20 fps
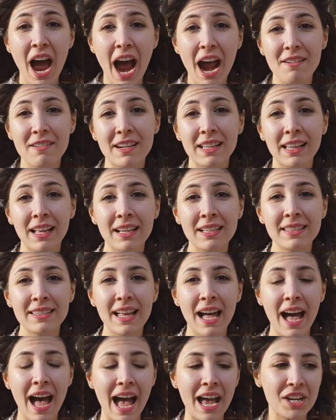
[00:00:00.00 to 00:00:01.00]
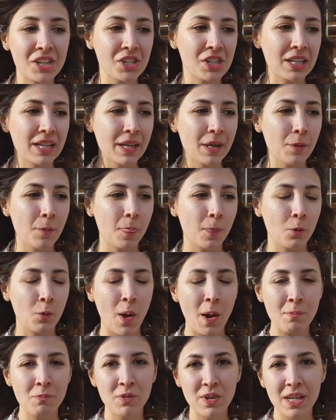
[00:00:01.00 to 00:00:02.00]
I realized that actually
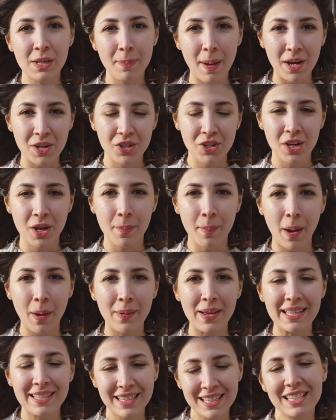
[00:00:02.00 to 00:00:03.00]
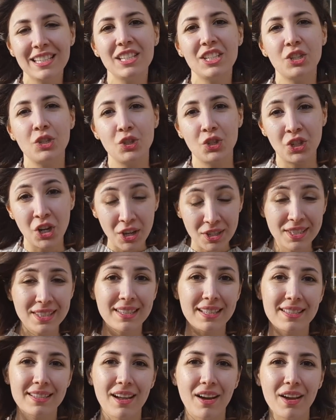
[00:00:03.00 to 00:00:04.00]
what I'm really passionate about isn't just
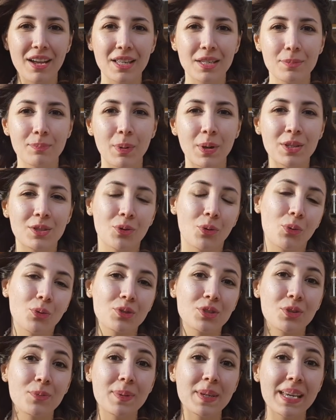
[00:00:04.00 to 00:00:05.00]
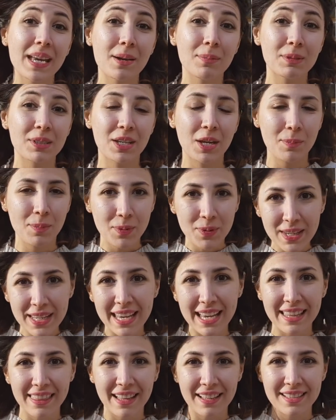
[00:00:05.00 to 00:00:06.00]
the science, but it's also being able to
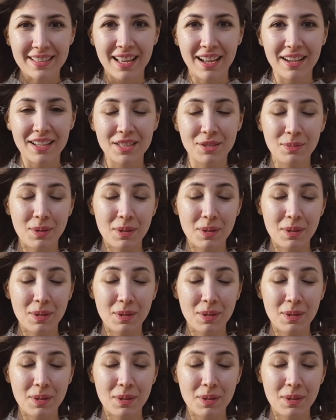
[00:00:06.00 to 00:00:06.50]
communicate that science